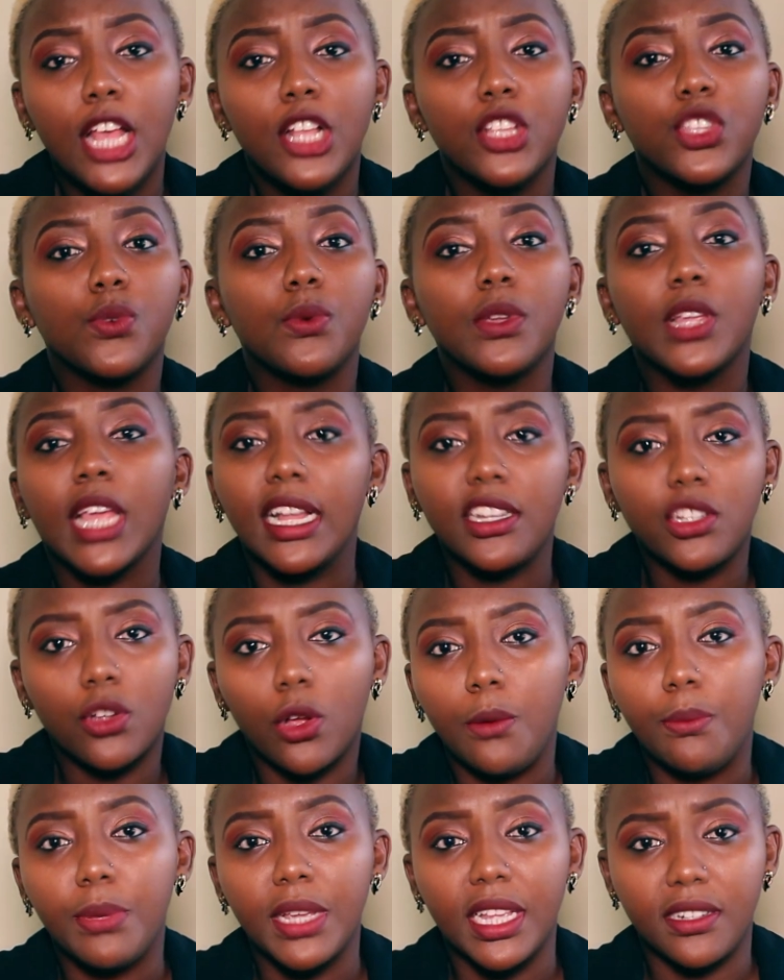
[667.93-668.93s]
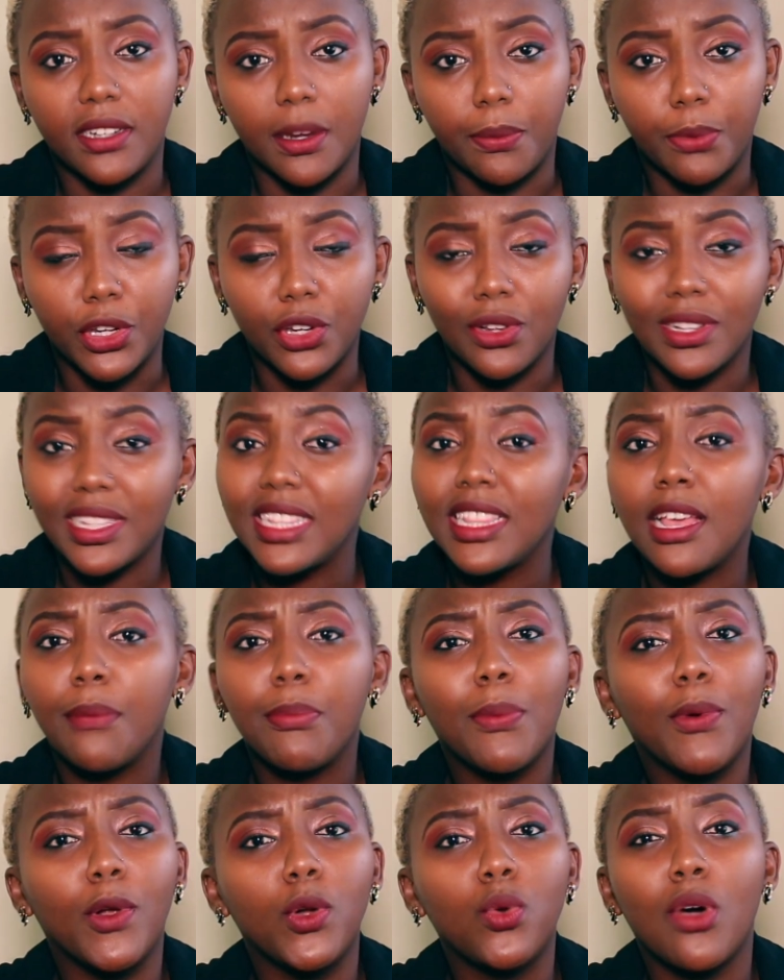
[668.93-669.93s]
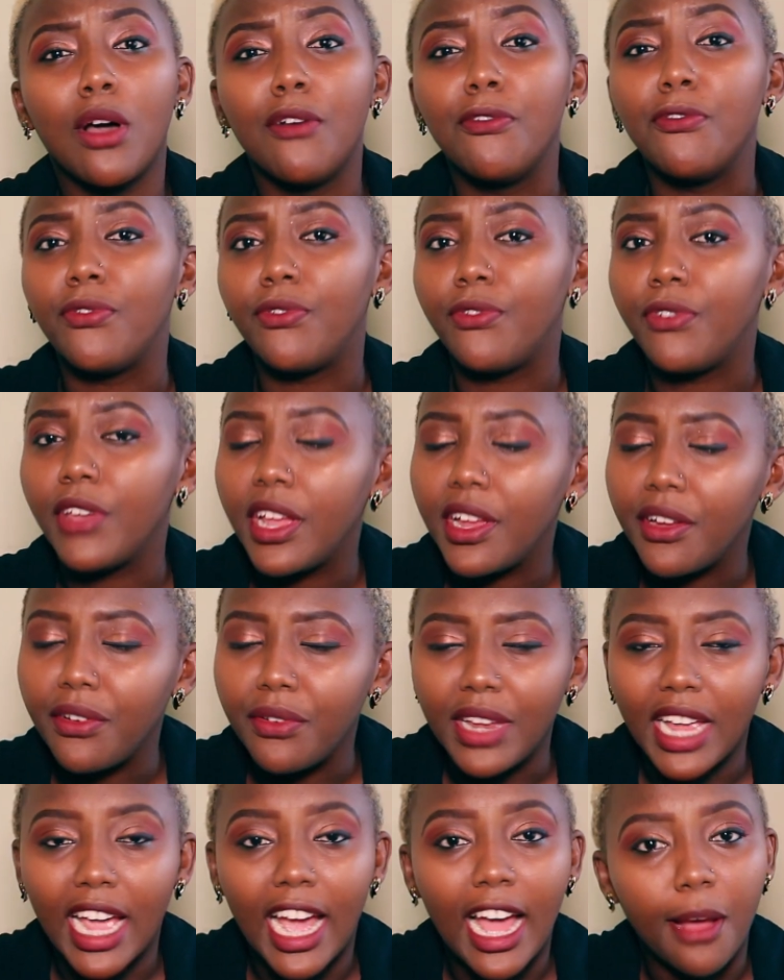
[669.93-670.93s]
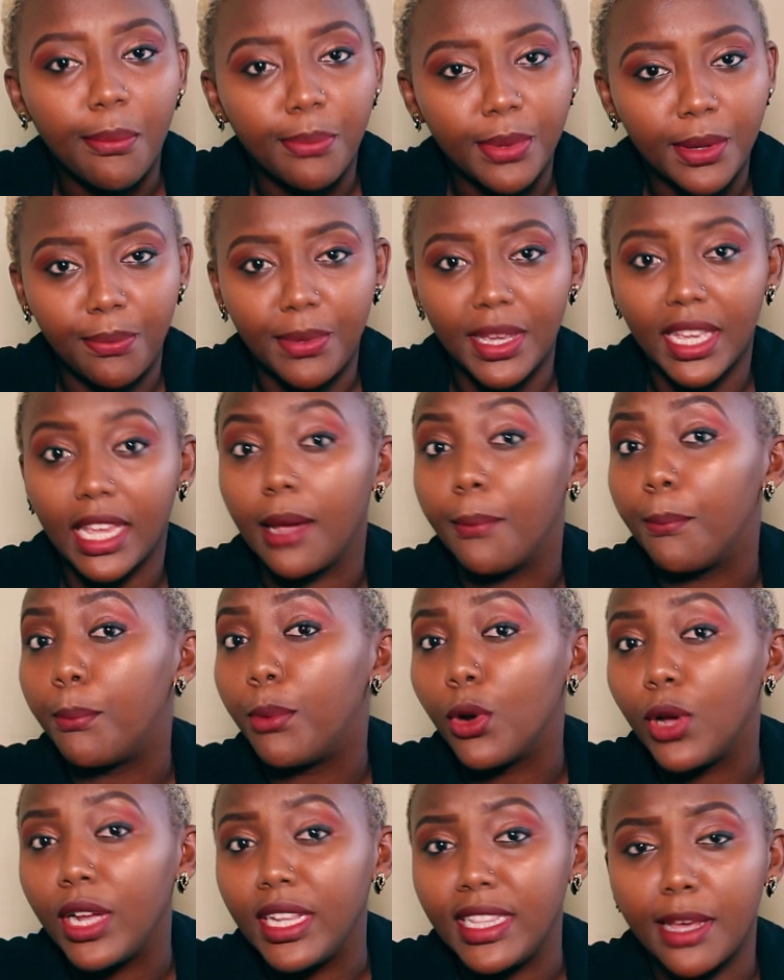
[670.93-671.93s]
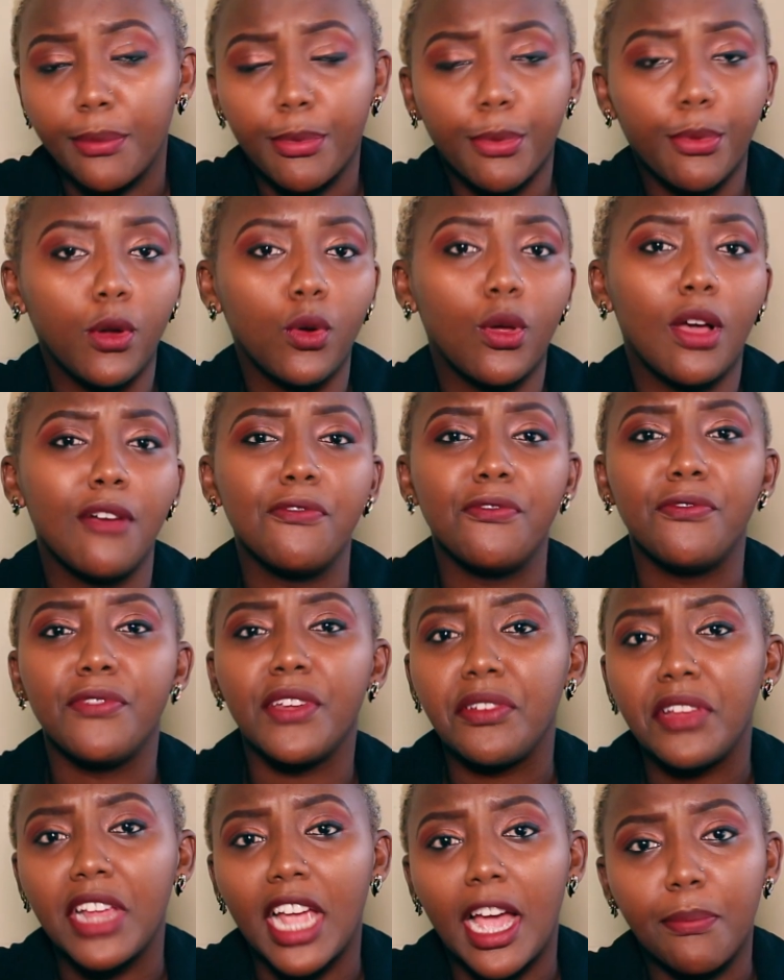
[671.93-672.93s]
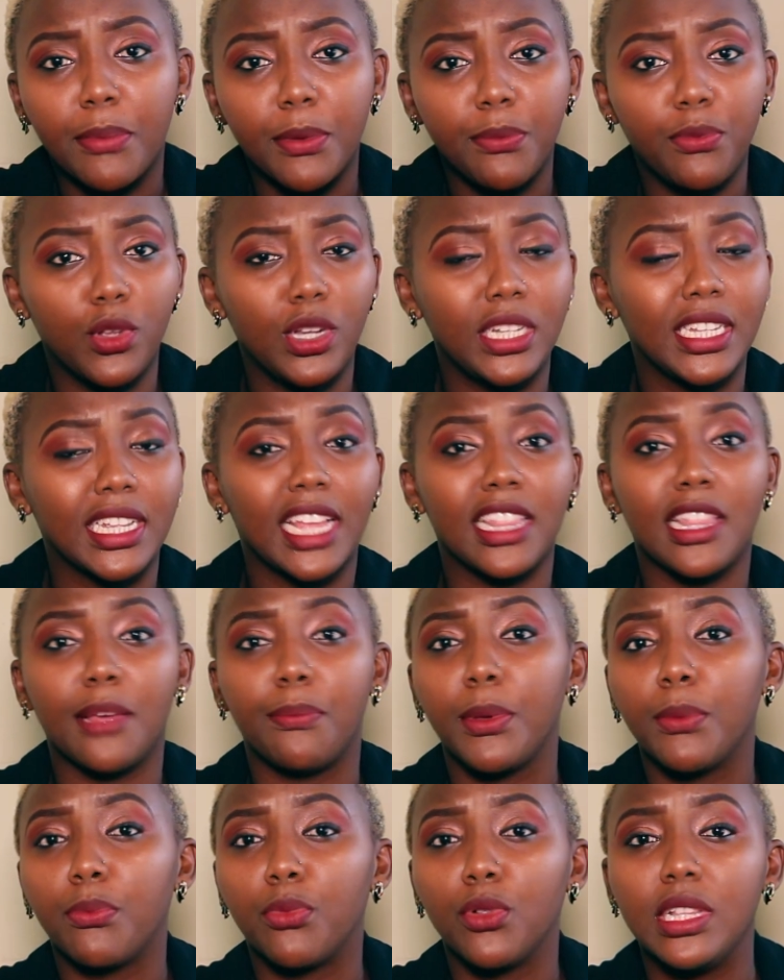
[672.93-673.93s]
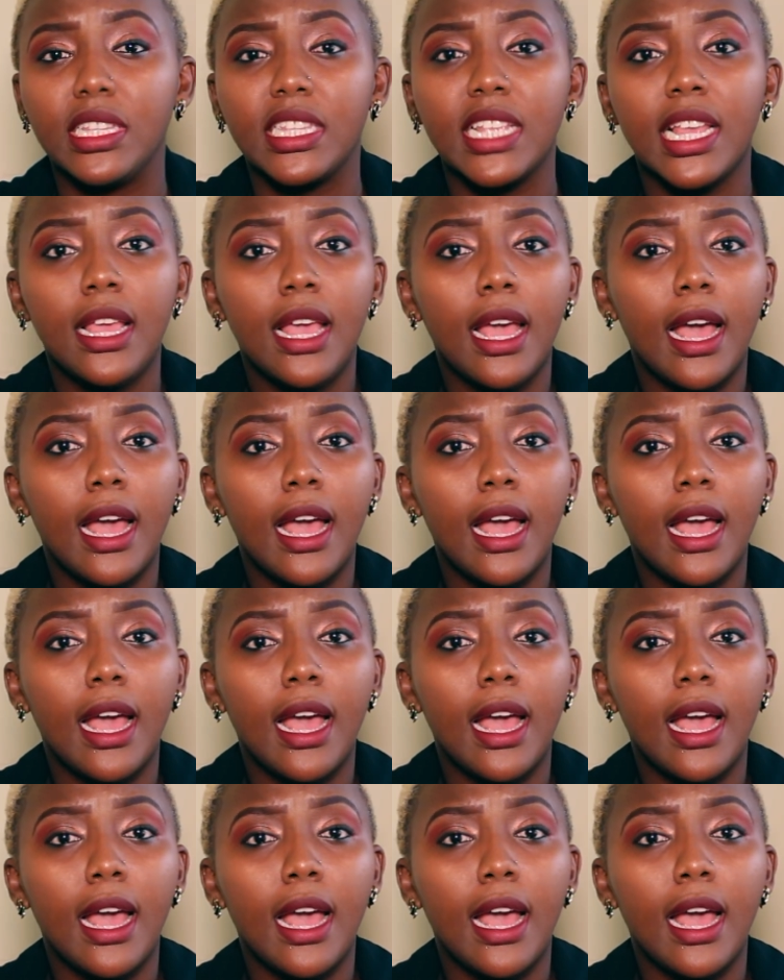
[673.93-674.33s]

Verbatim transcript: So we can't all be entrepreneurs. And there are people who are very happy being employed, there are people who are very happy building other people's